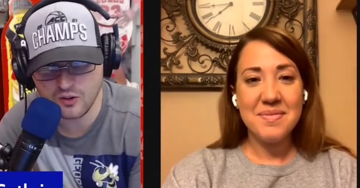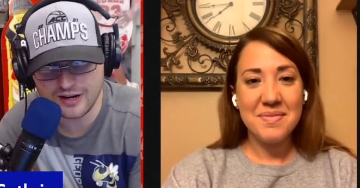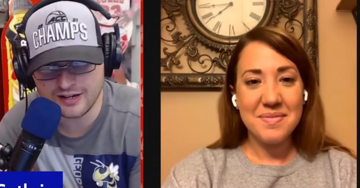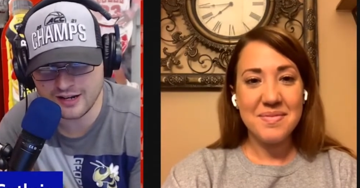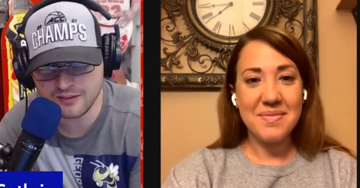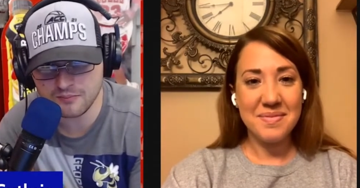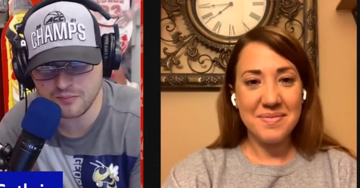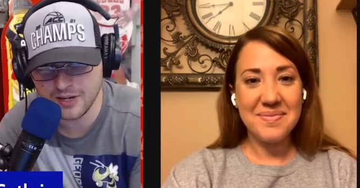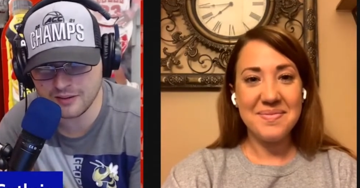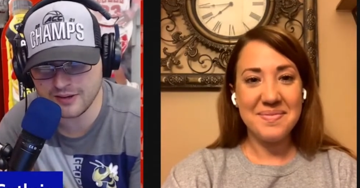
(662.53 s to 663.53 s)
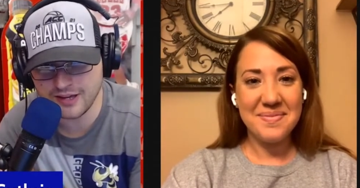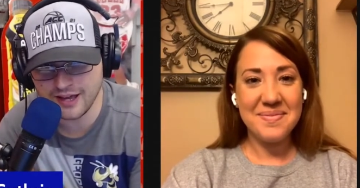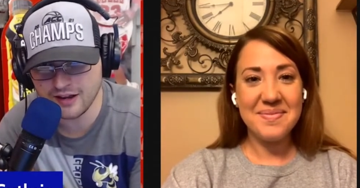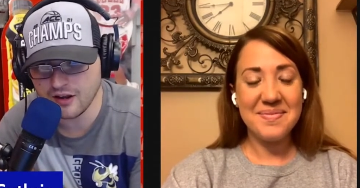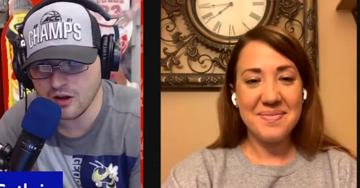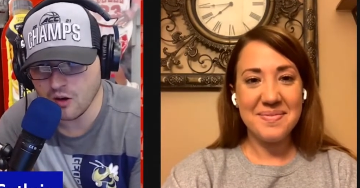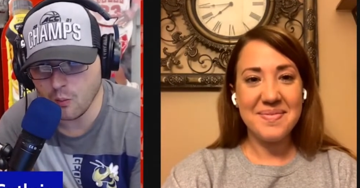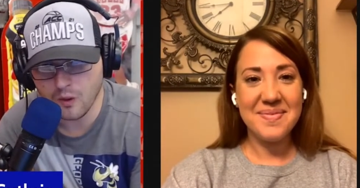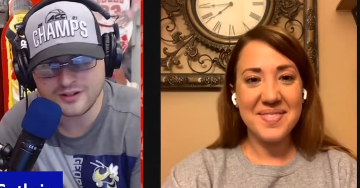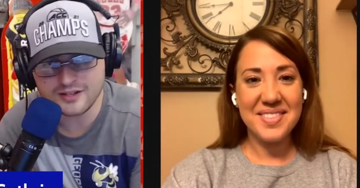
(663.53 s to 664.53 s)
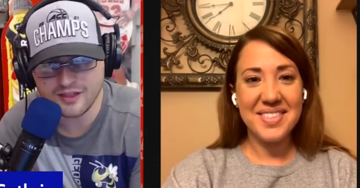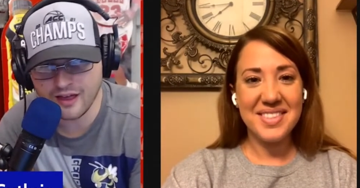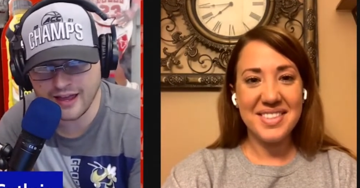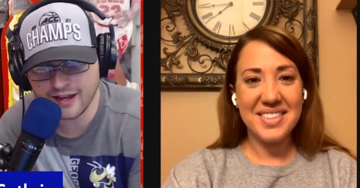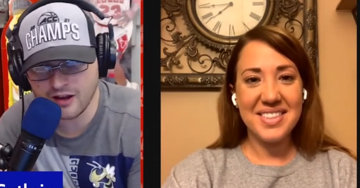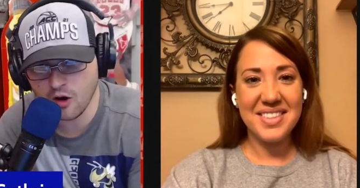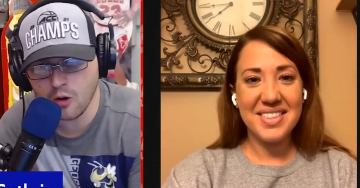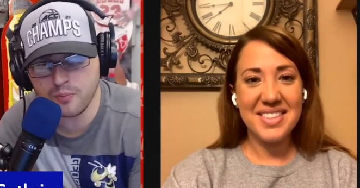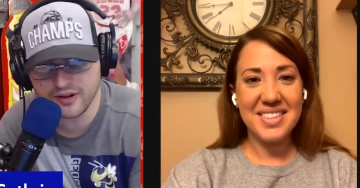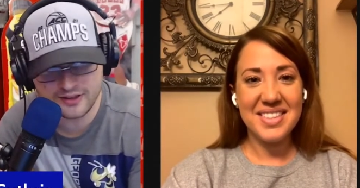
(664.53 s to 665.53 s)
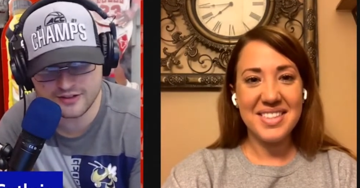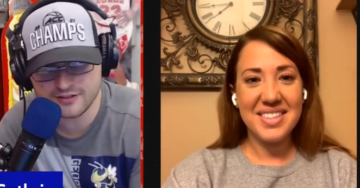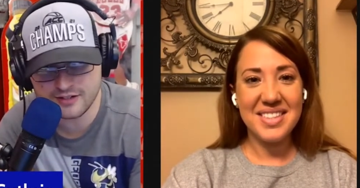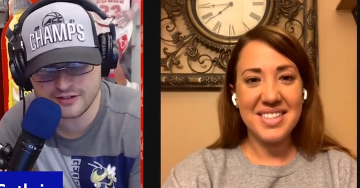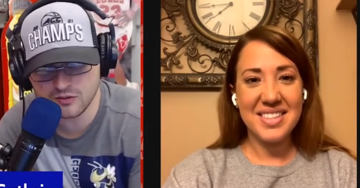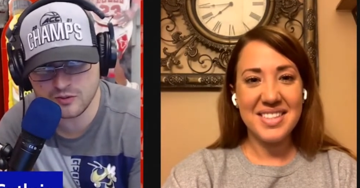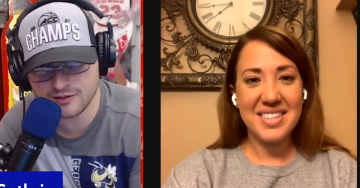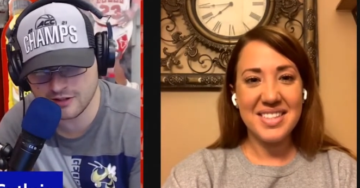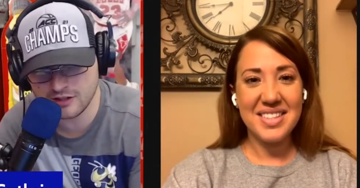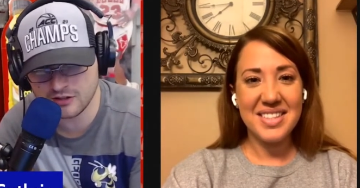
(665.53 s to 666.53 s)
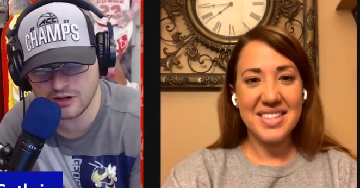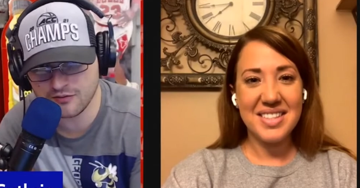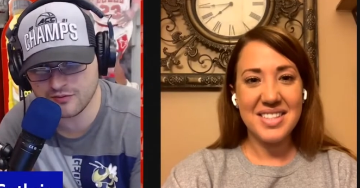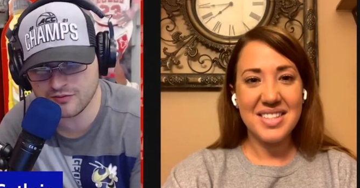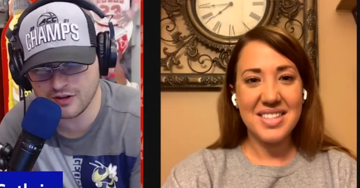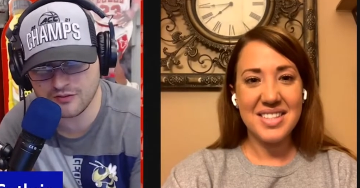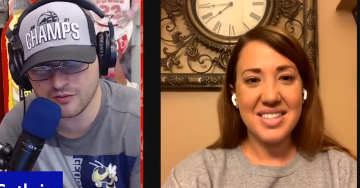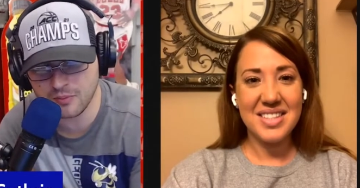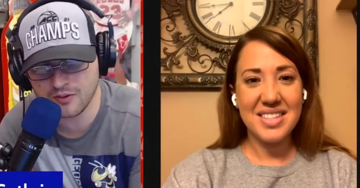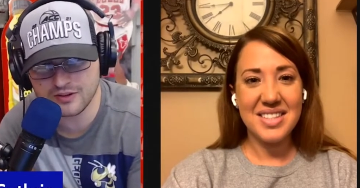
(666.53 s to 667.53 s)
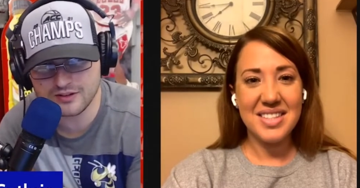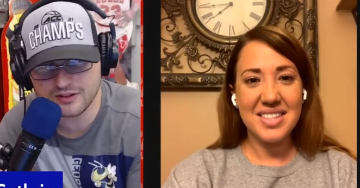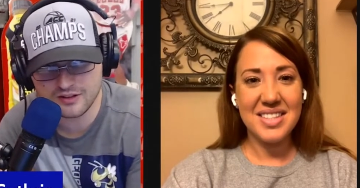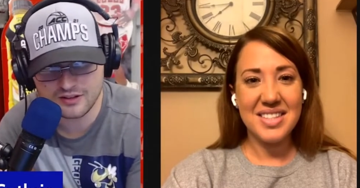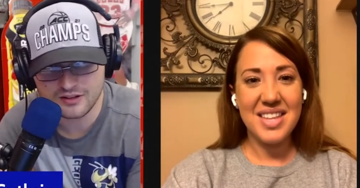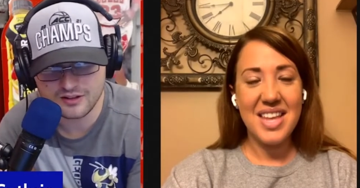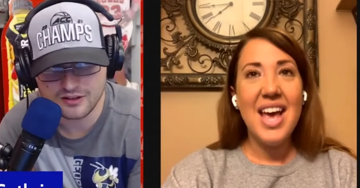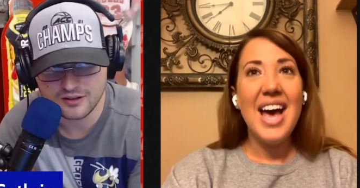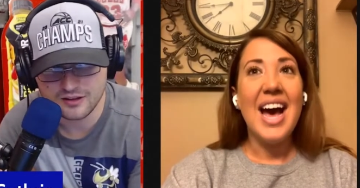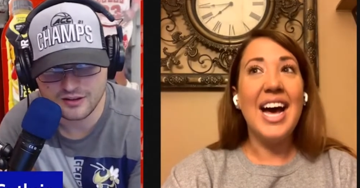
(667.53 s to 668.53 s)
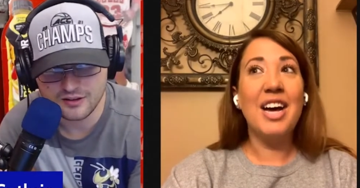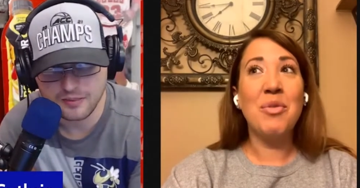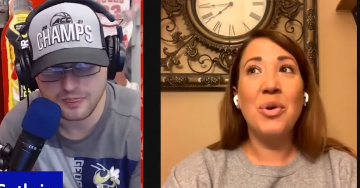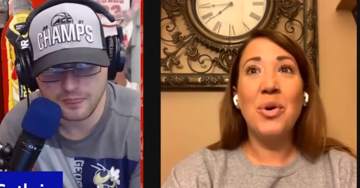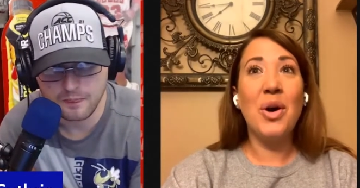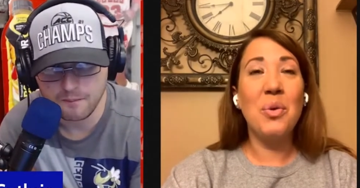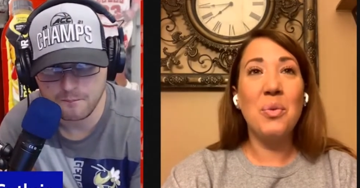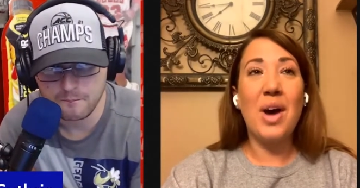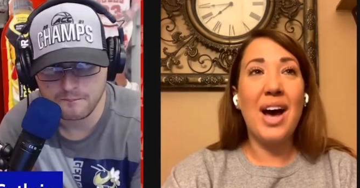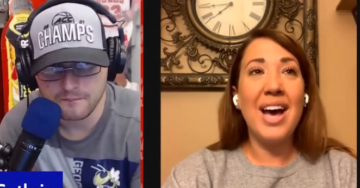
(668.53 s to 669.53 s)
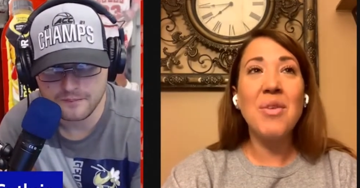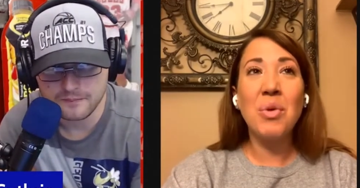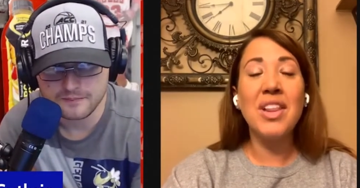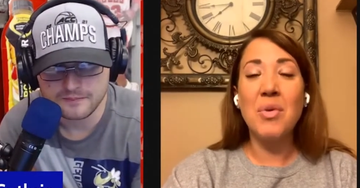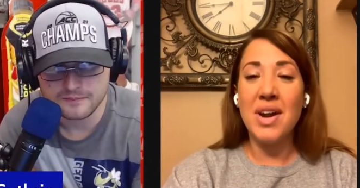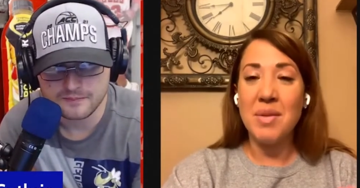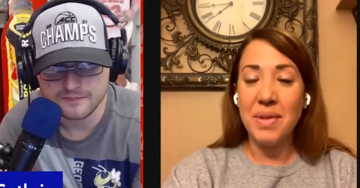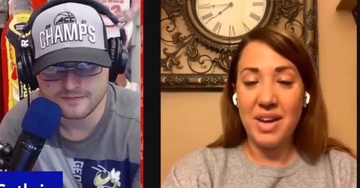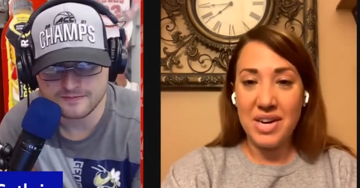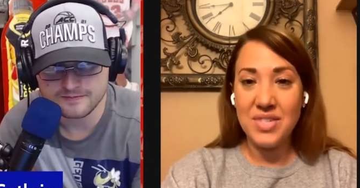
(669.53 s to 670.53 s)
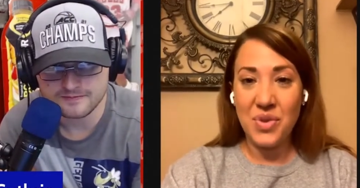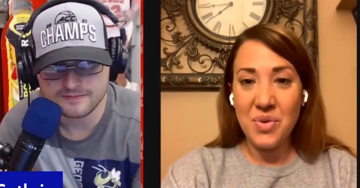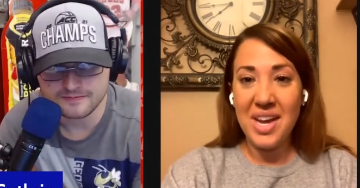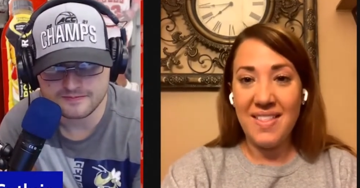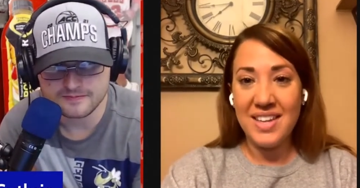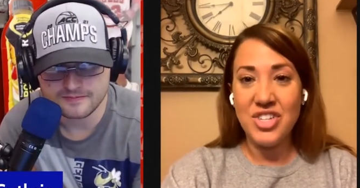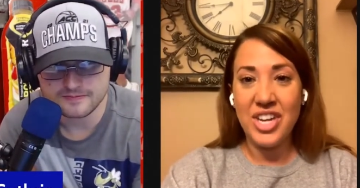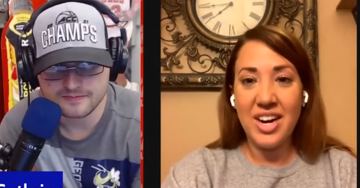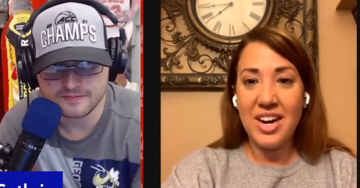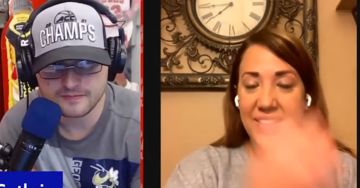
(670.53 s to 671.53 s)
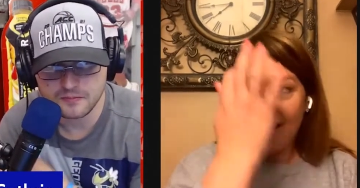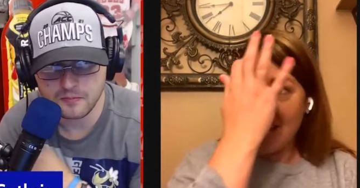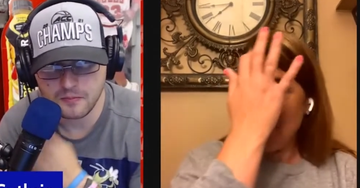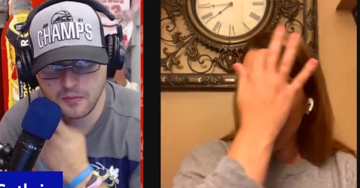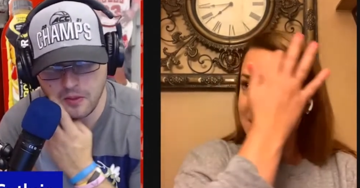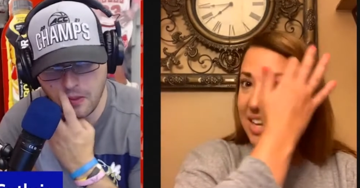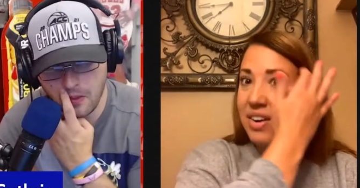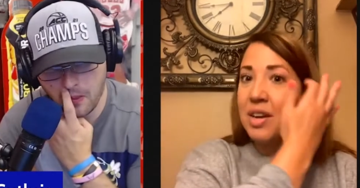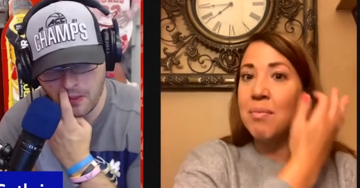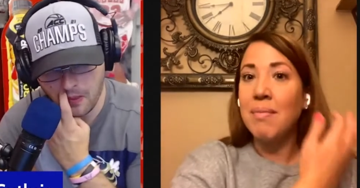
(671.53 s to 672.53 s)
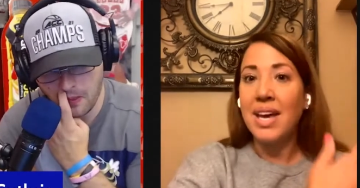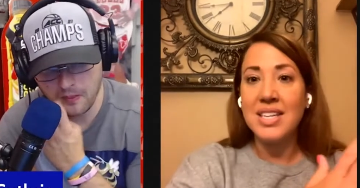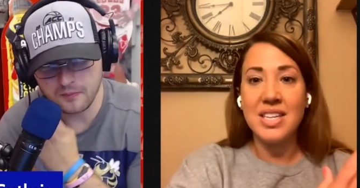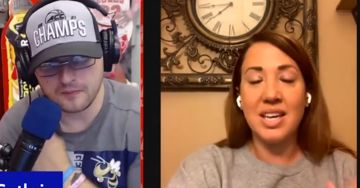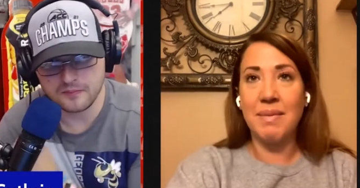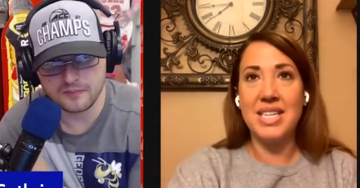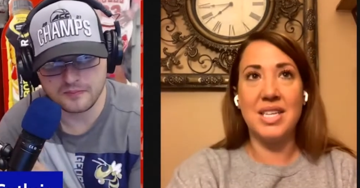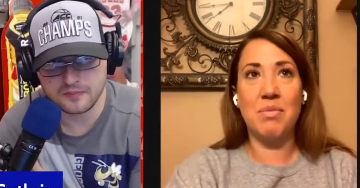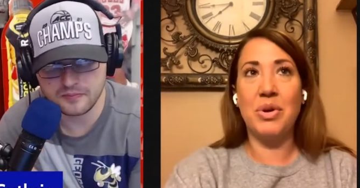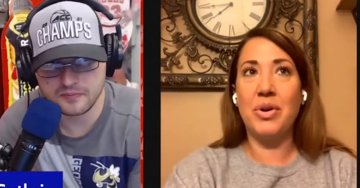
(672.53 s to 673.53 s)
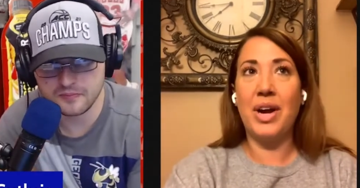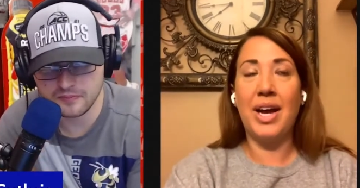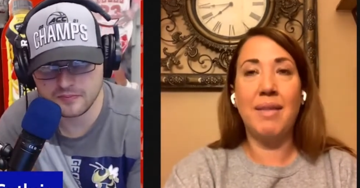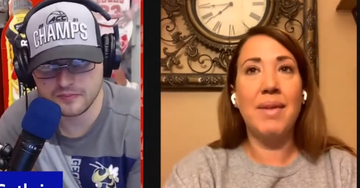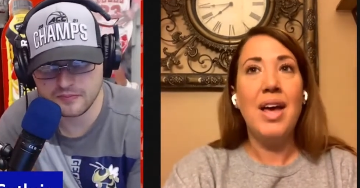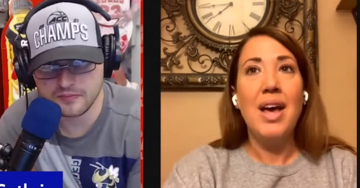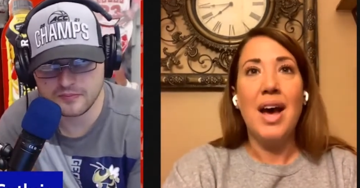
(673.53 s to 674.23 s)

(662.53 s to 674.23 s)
Speaker 1: and and meet them again What's it like opening the season with such a tough, tough opponent?
Speaker 2: Um, well, I really wanted to play Crestview again this year. Like you said, they're an amazing, amazing program.